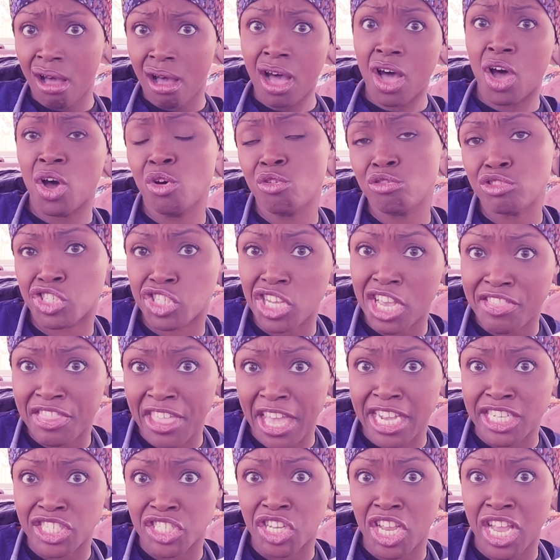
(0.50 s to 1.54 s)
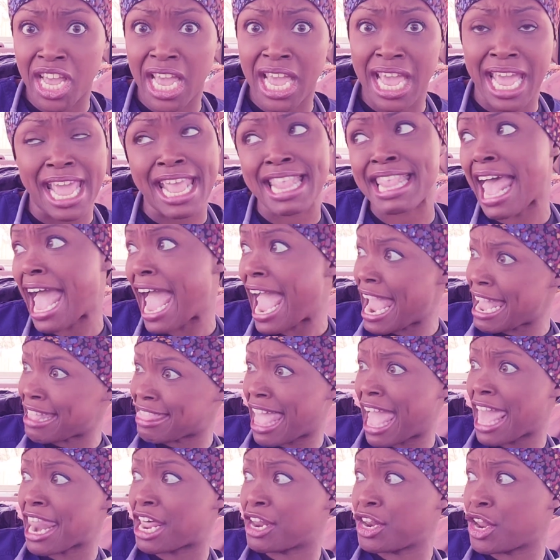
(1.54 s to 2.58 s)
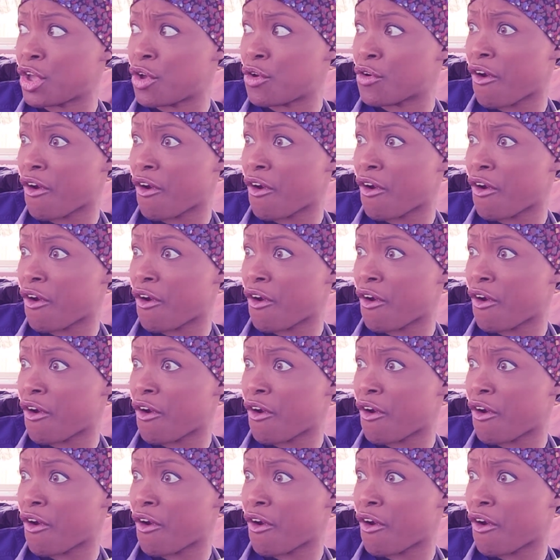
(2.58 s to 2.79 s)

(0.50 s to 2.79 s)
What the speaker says: who she thinks she is? Ain't that a new